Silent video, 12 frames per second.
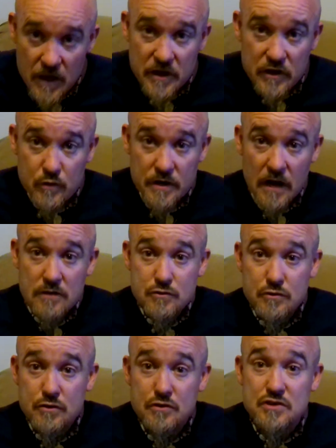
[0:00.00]
You can also
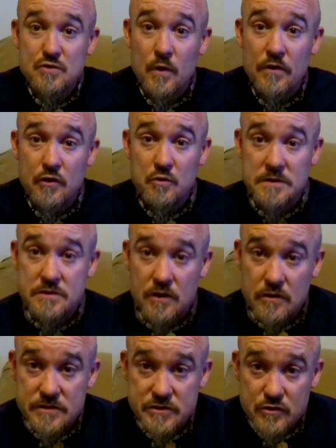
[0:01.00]
do this with human
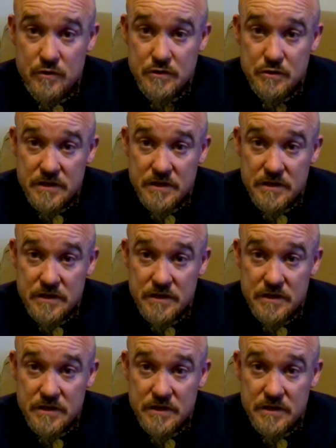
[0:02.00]
skulls, and you're going to